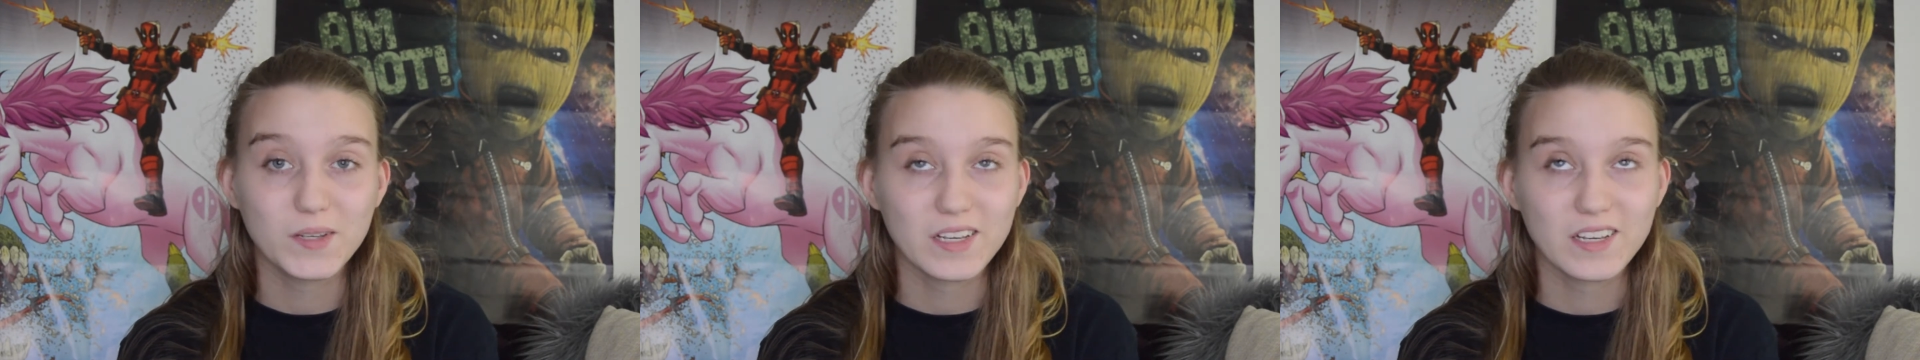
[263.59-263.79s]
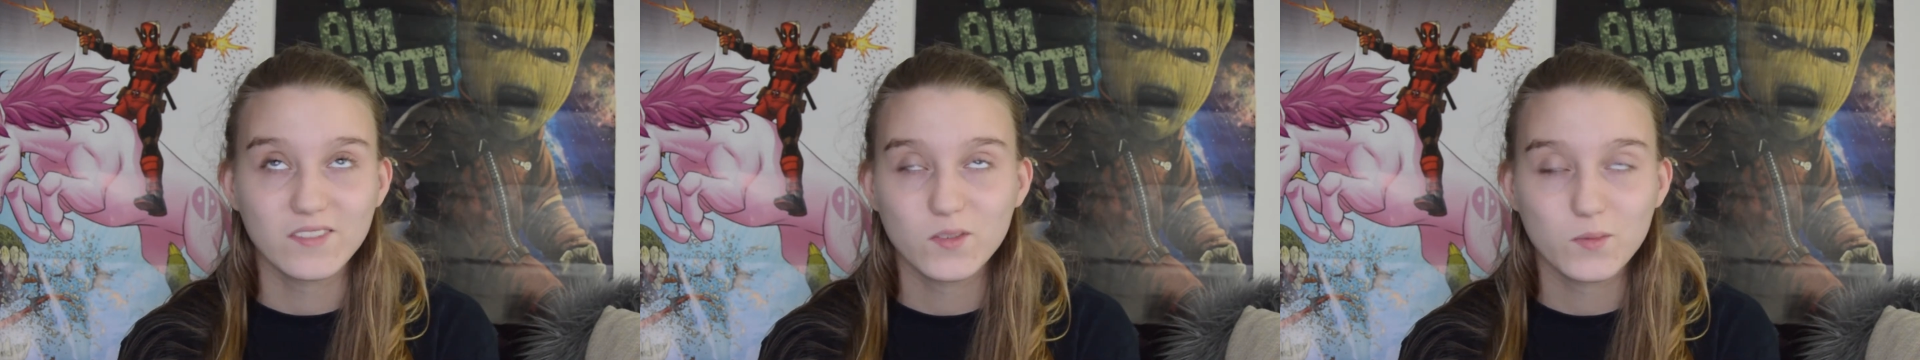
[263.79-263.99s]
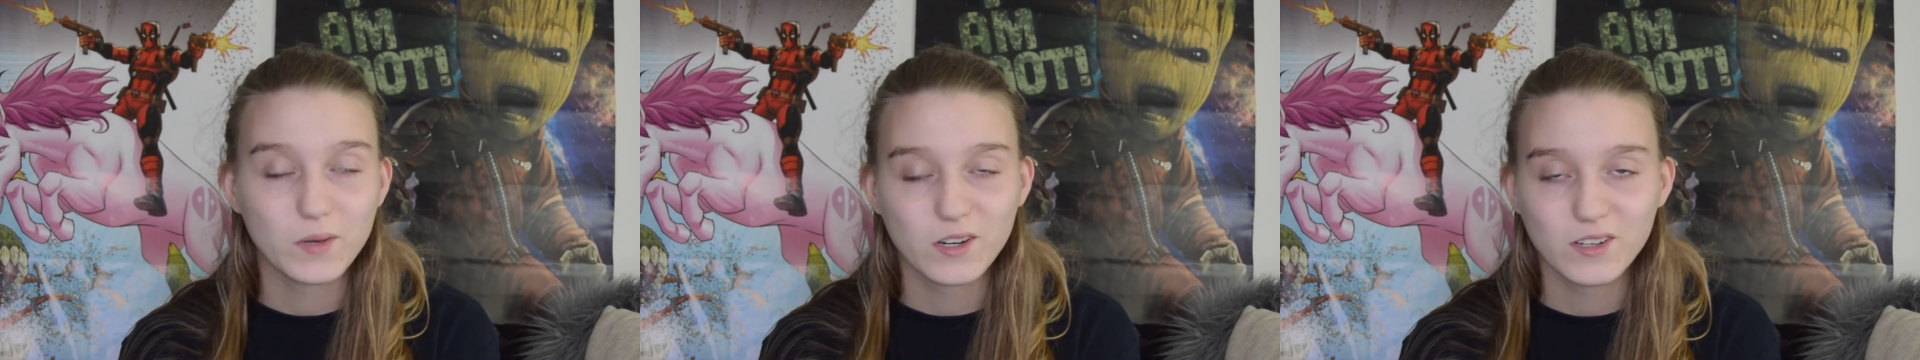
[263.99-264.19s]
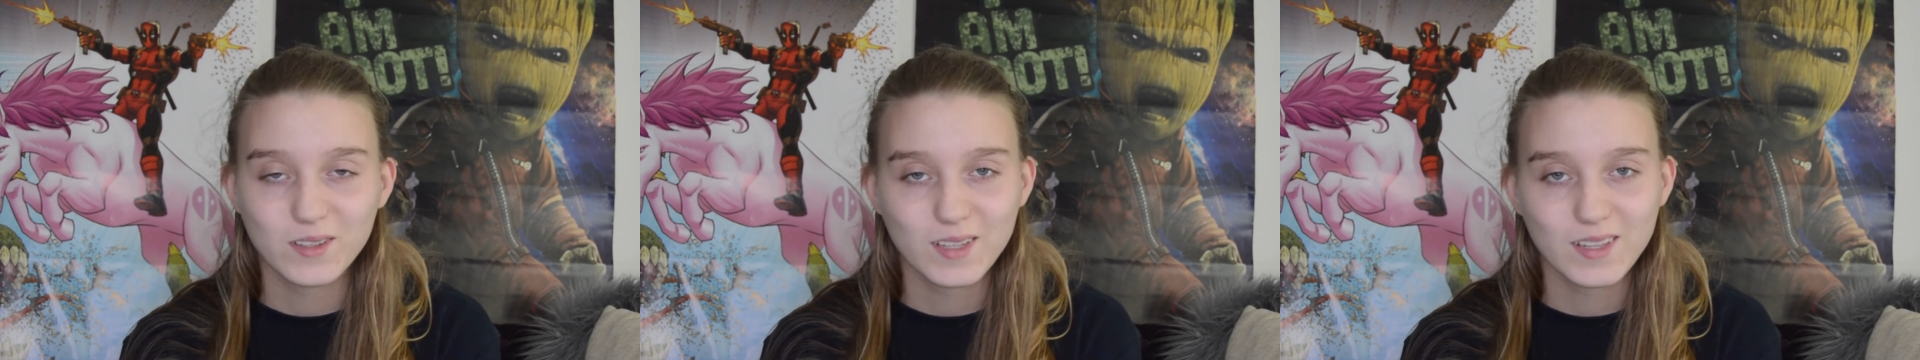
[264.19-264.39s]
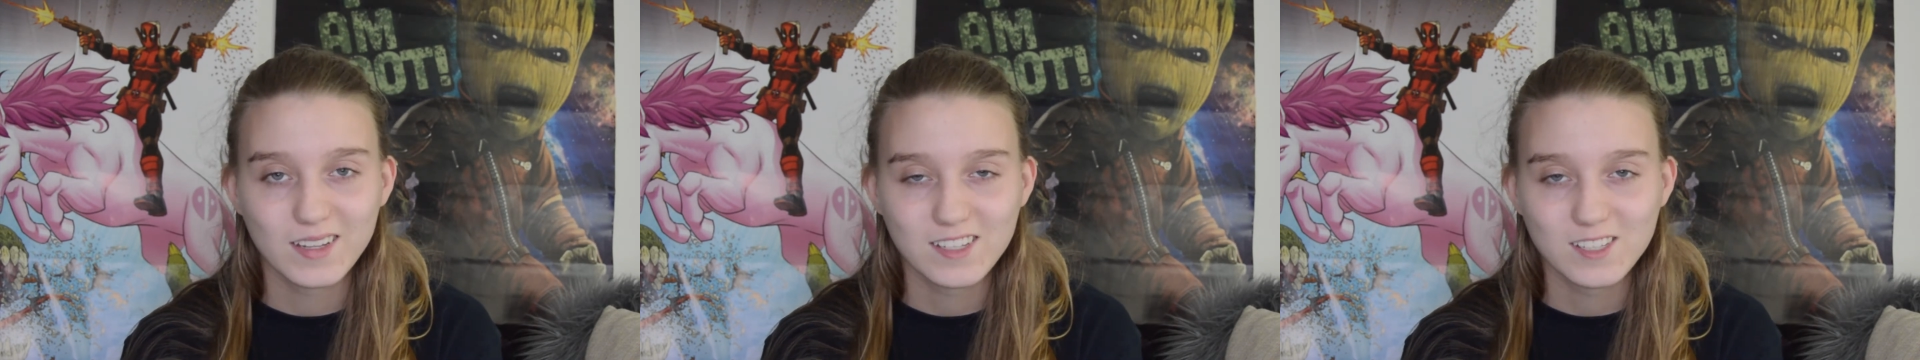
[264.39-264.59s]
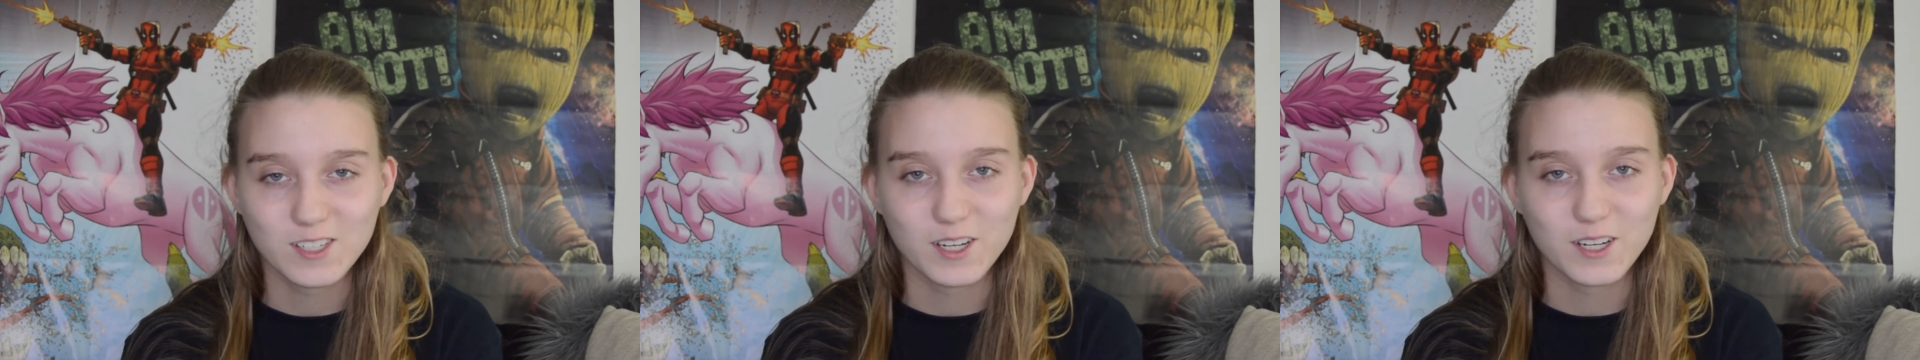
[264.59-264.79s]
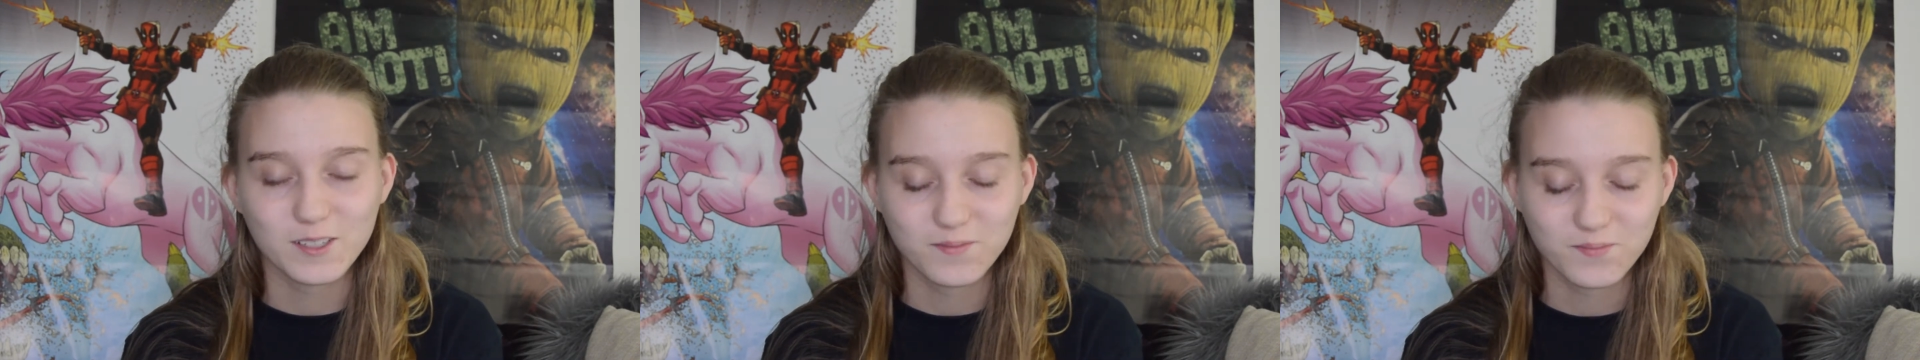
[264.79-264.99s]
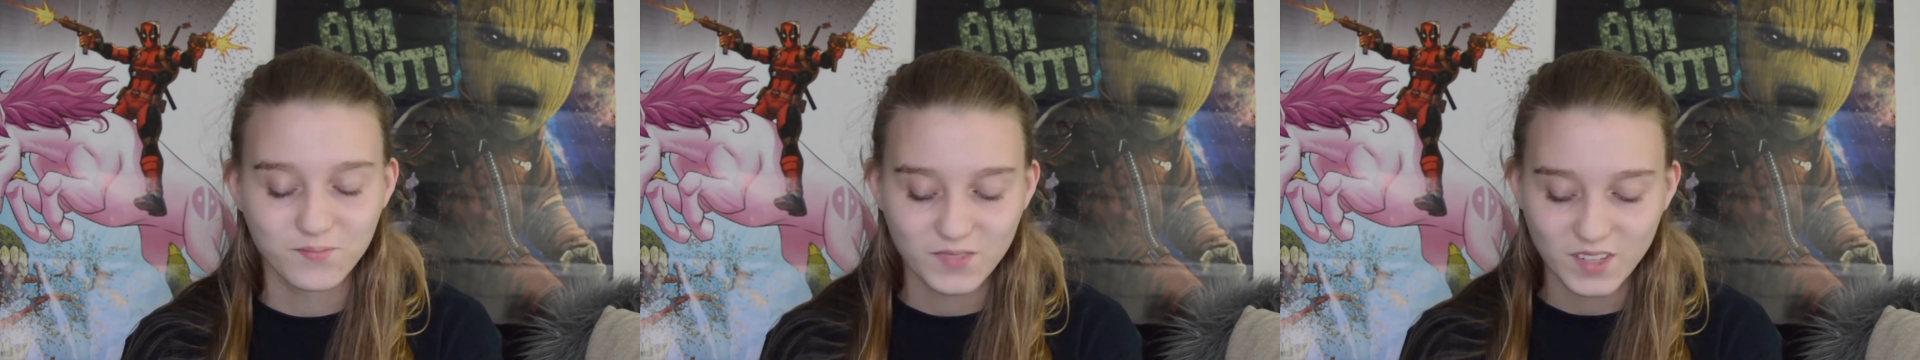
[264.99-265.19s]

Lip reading: be even better than this year.